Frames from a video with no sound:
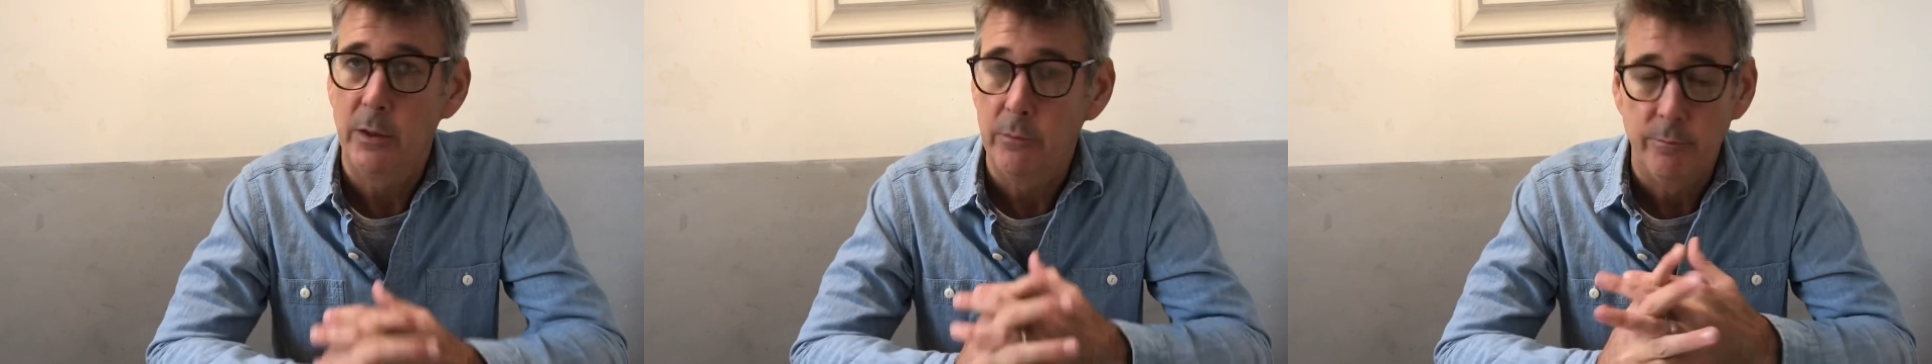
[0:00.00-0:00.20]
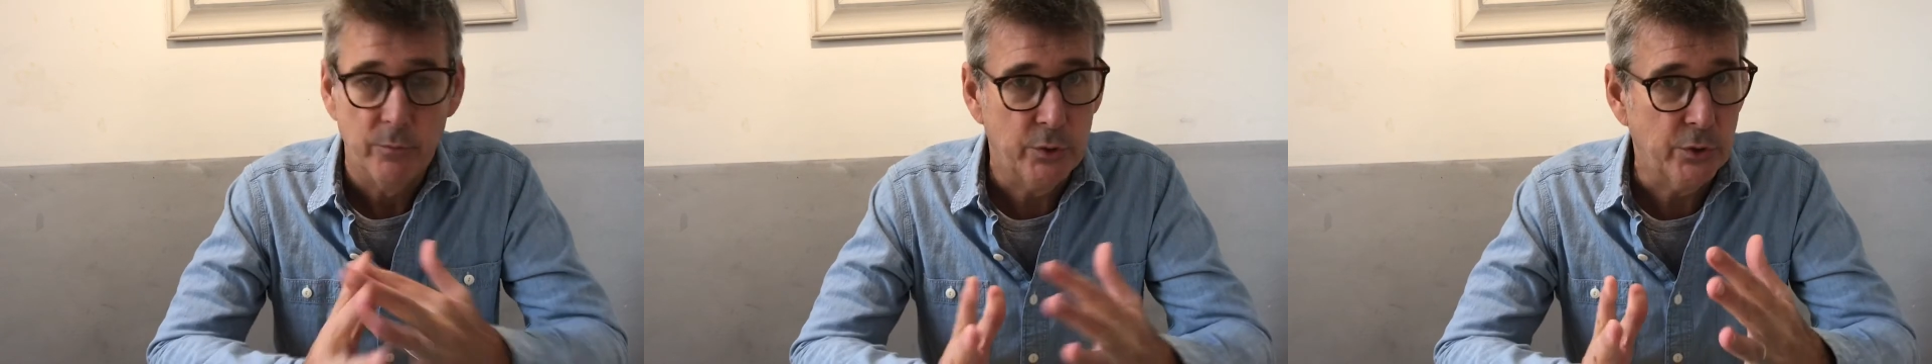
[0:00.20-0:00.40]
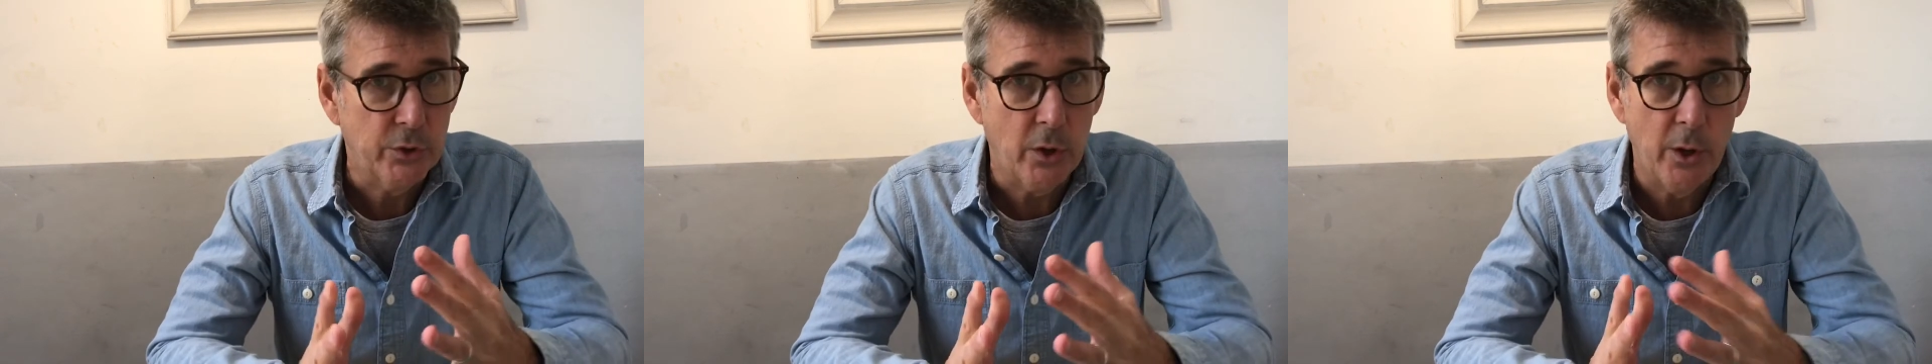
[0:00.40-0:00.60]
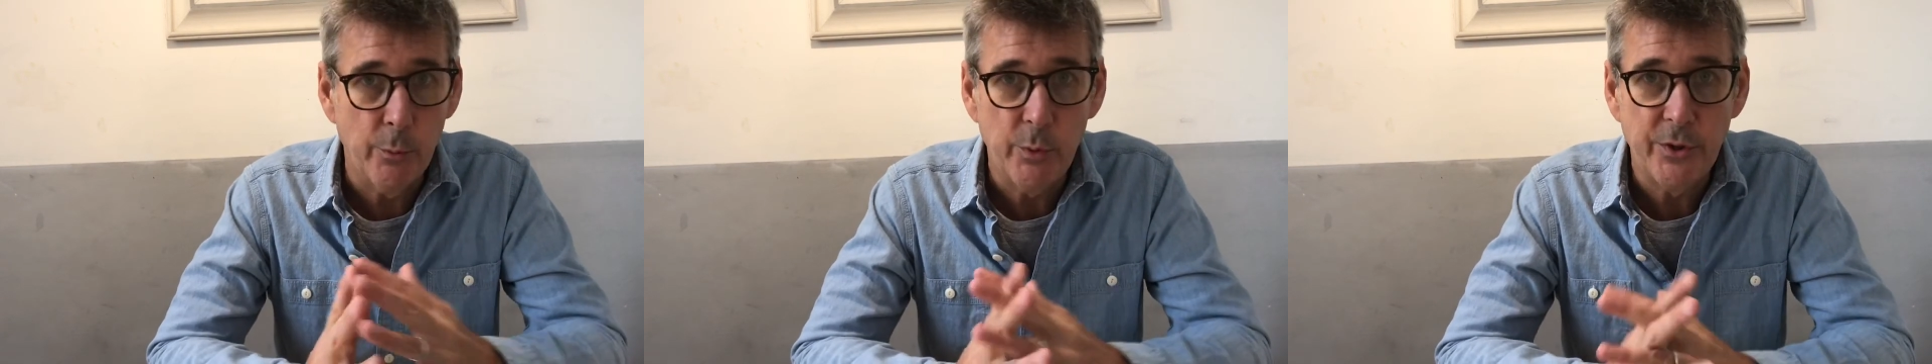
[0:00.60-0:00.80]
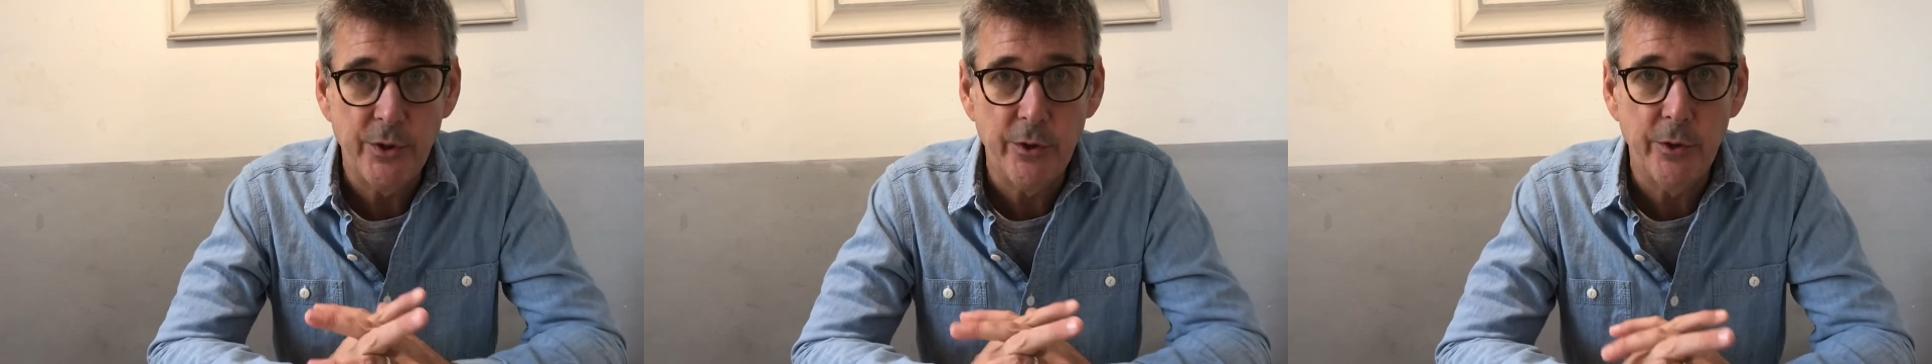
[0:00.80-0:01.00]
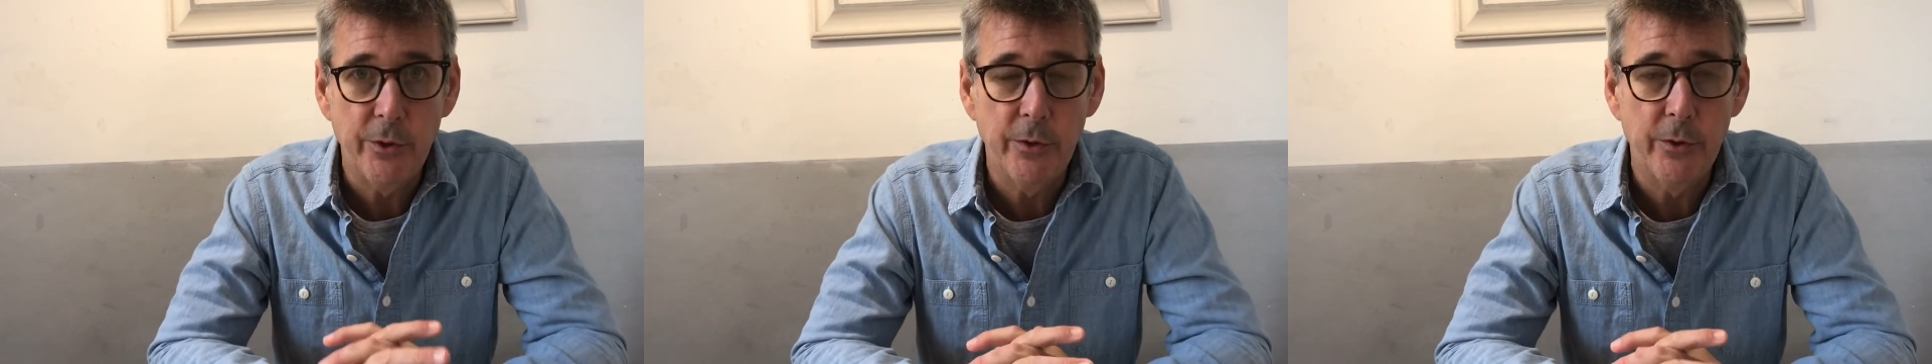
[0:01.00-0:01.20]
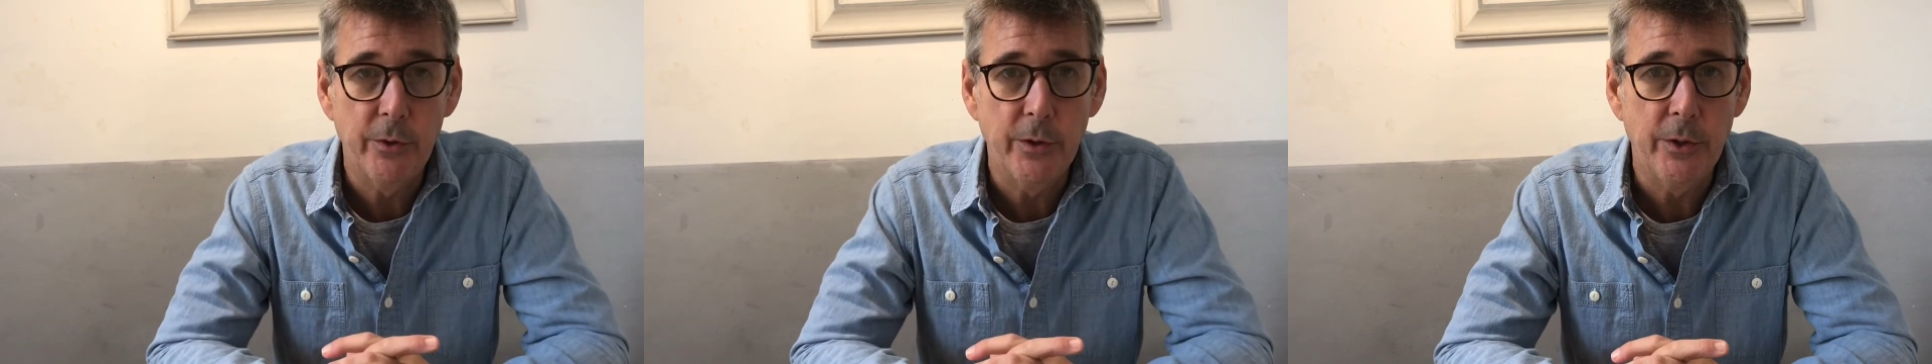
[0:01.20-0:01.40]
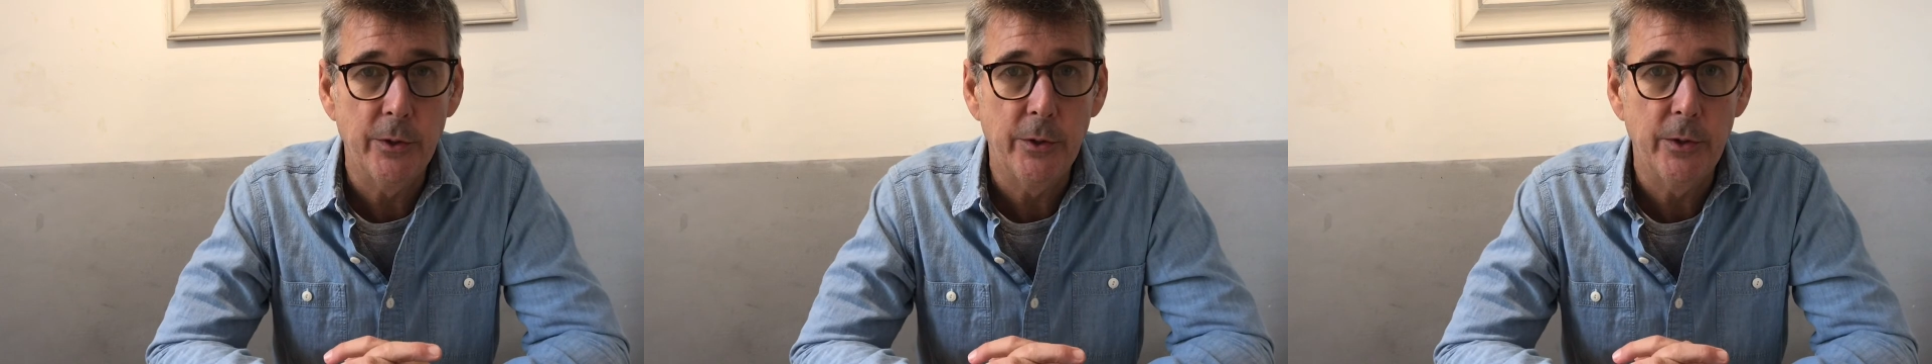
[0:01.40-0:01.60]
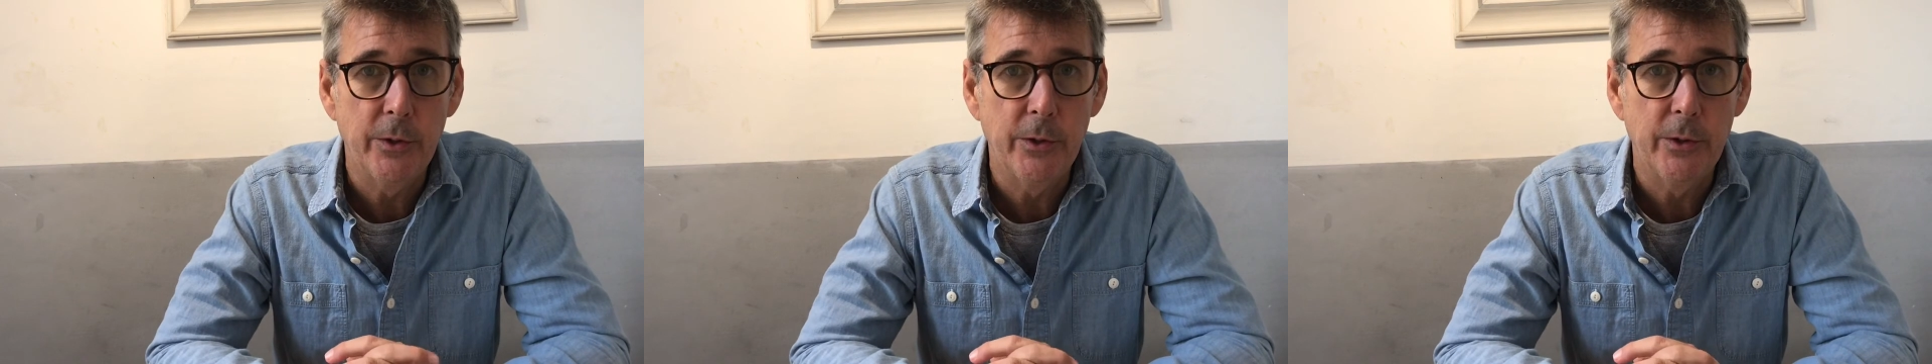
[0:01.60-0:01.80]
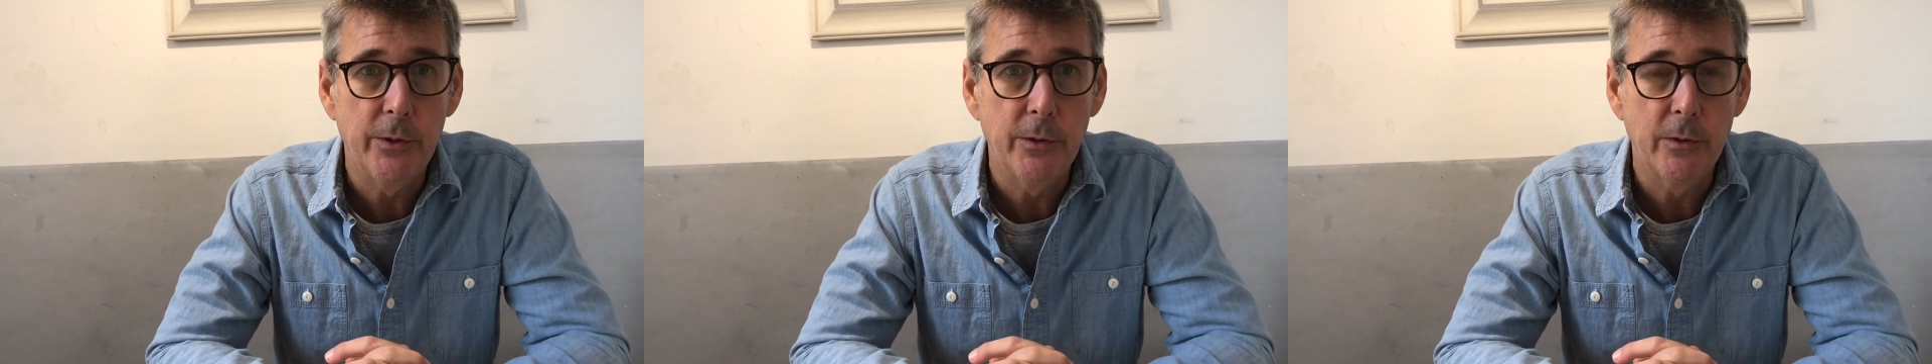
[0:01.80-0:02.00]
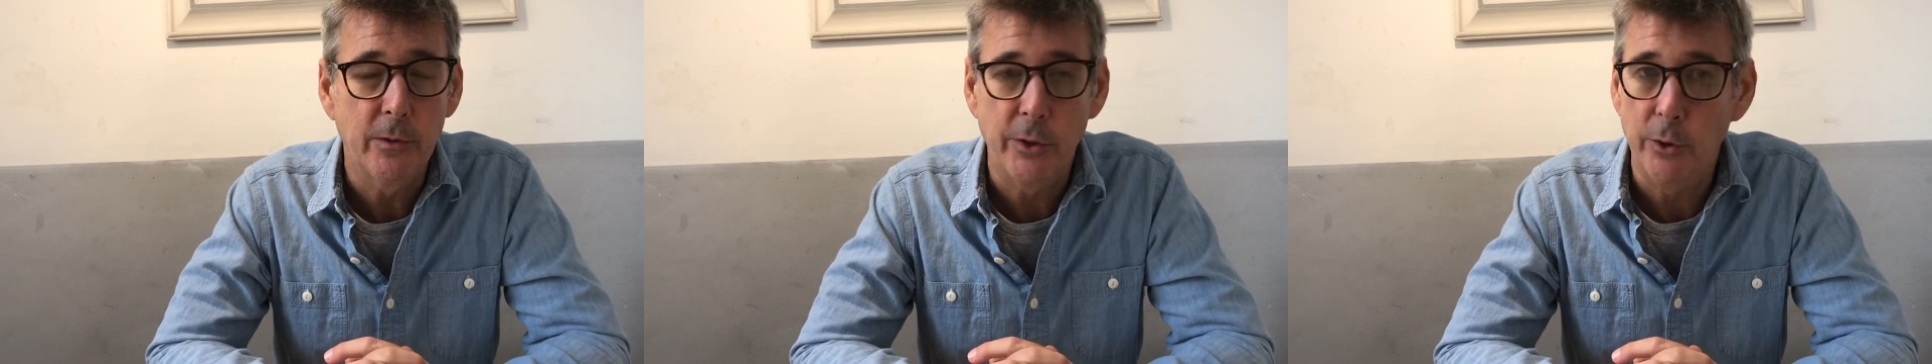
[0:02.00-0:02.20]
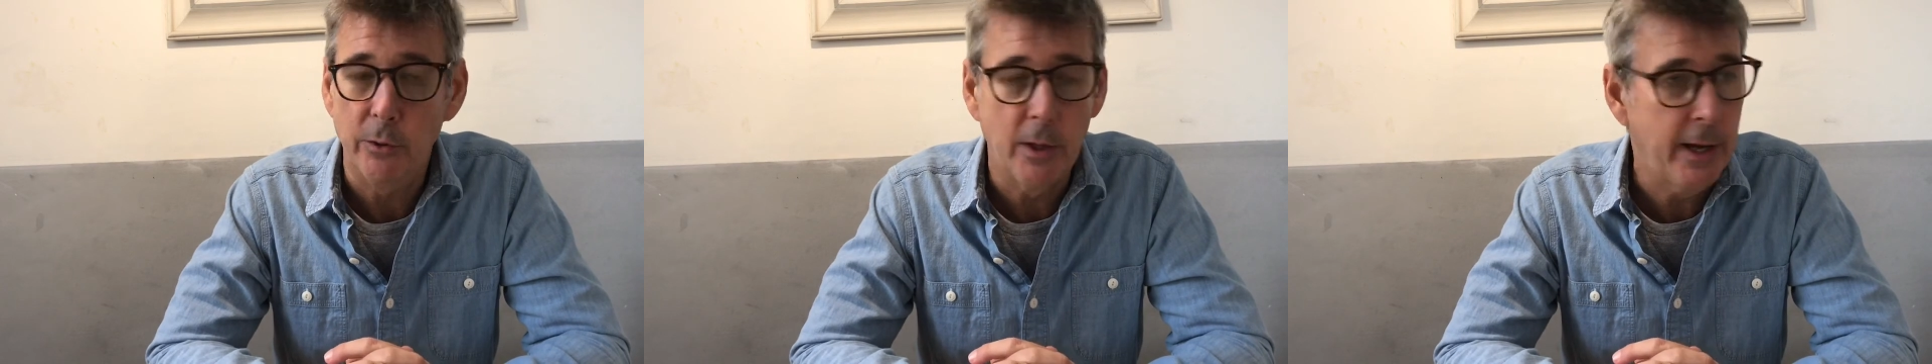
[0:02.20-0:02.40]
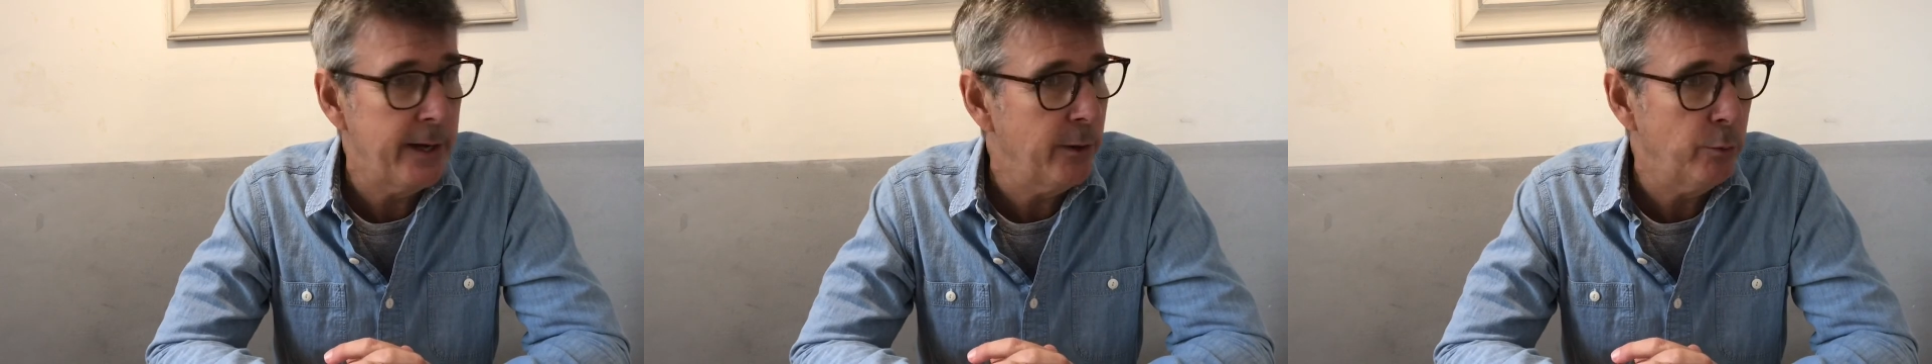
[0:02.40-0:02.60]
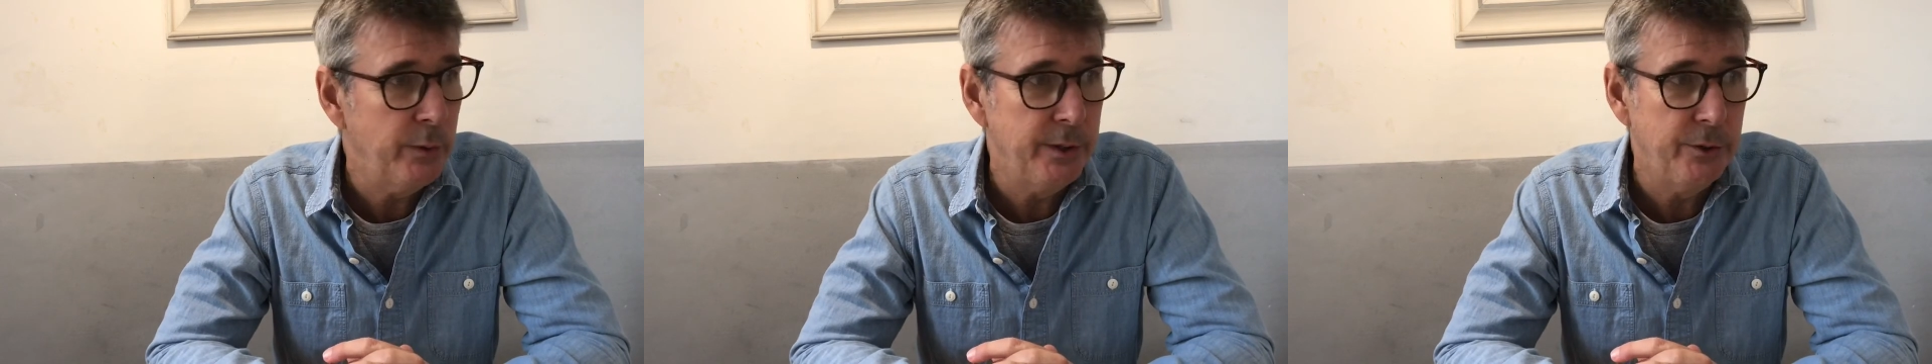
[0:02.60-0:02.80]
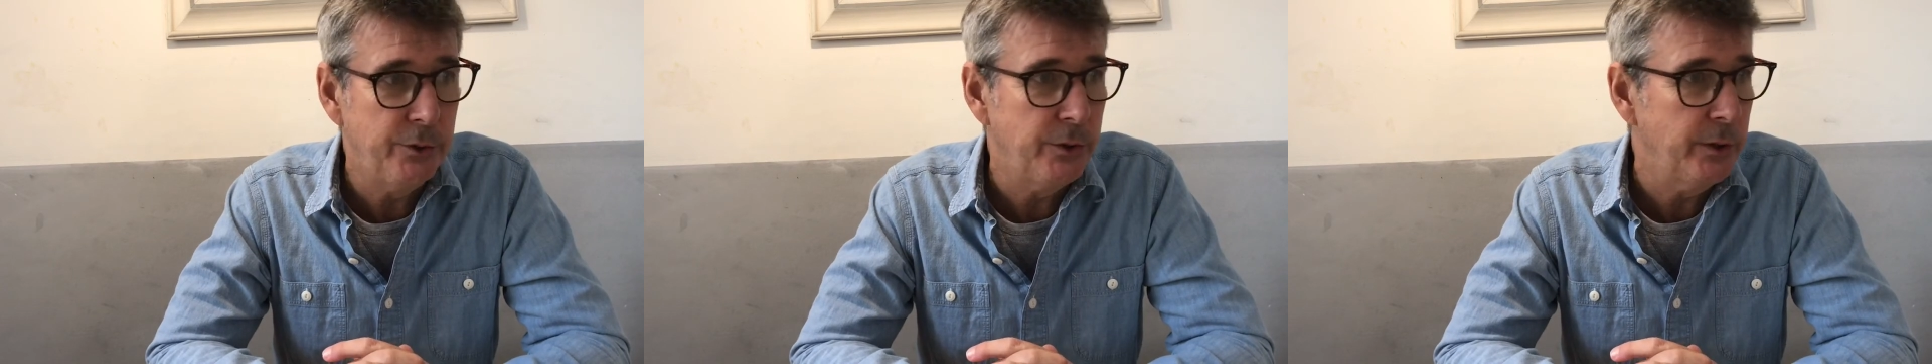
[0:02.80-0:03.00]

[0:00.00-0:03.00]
start with your language,